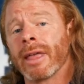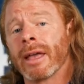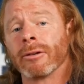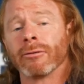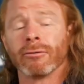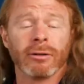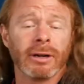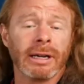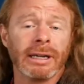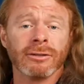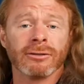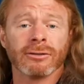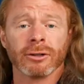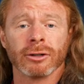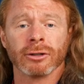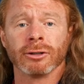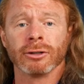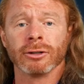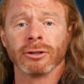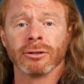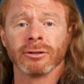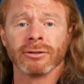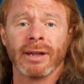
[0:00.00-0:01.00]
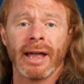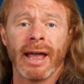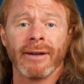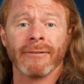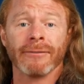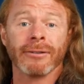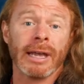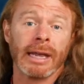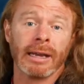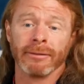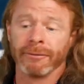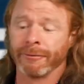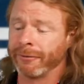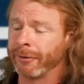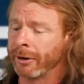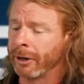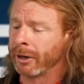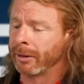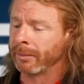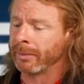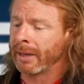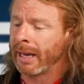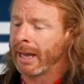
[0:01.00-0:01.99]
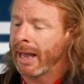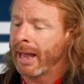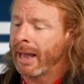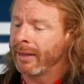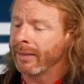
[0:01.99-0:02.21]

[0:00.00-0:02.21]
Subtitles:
that researchers have confirmed